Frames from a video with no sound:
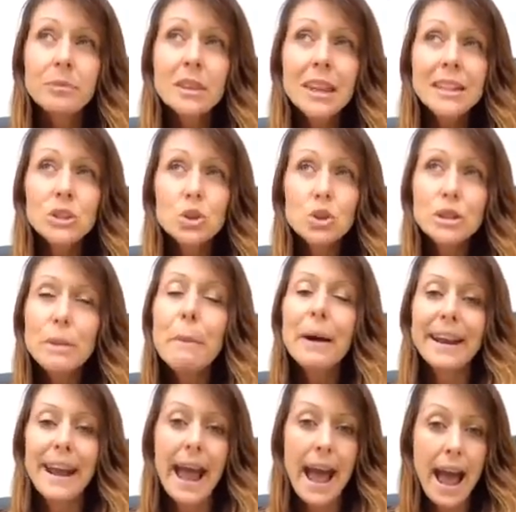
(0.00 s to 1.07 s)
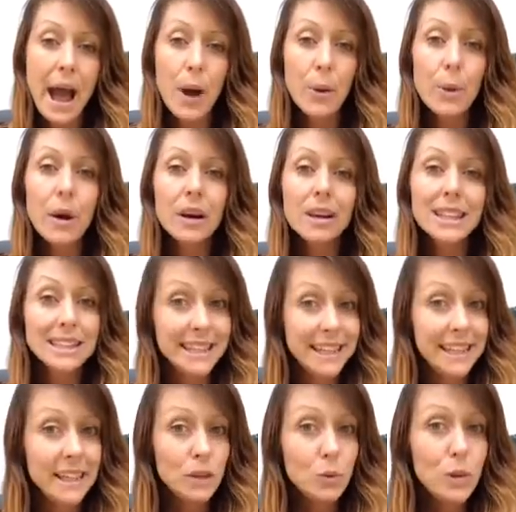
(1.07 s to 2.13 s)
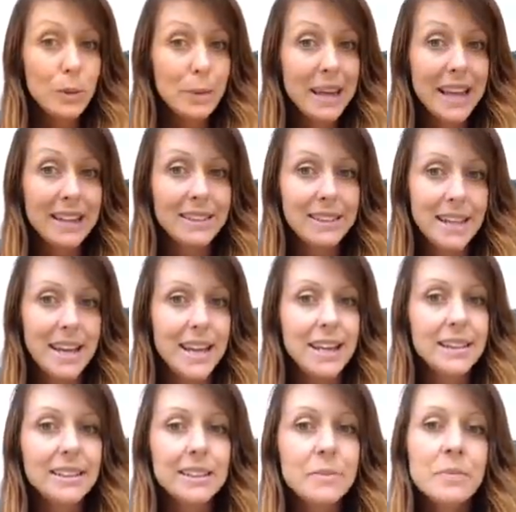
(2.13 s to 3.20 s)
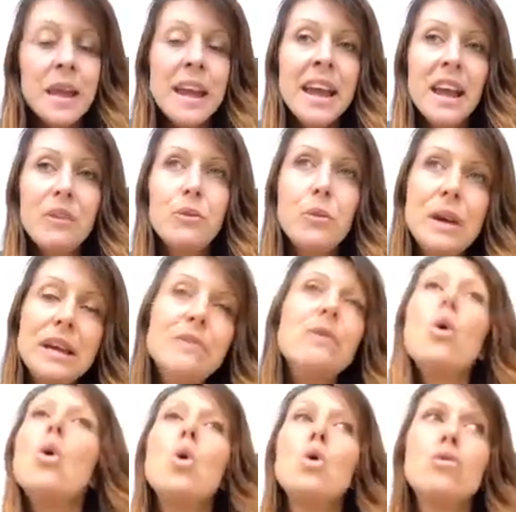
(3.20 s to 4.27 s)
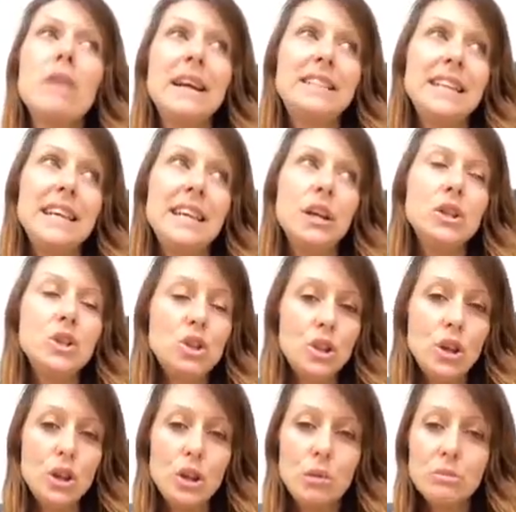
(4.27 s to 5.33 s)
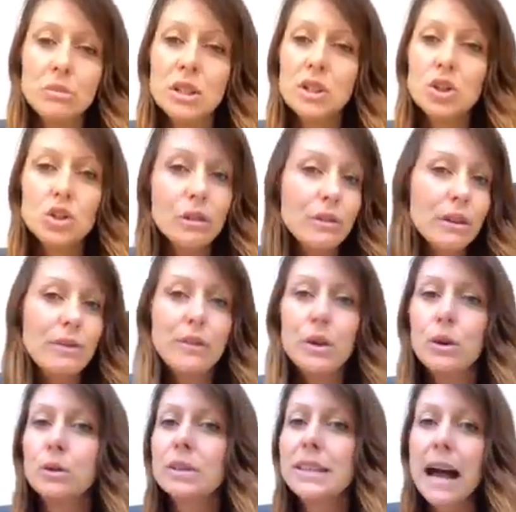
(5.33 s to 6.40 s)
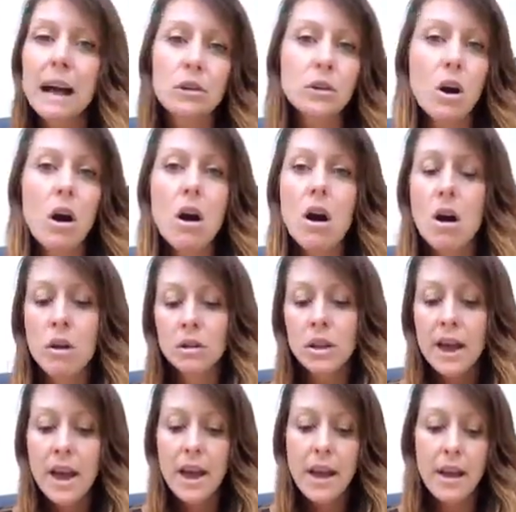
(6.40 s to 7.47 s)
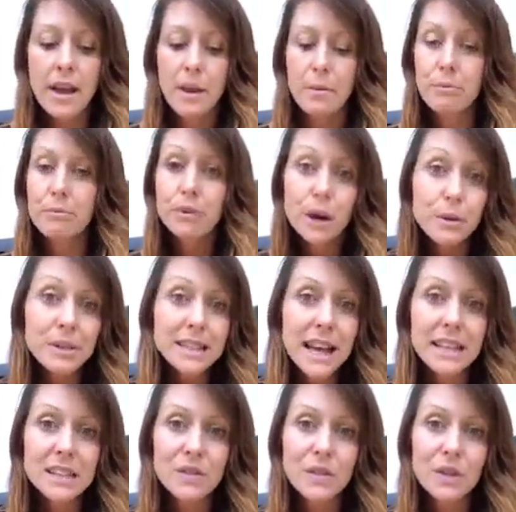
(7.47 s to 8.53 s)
it doesn't matter how clean we begin to eat. If we've already consumed sugary foods, alcohol, processed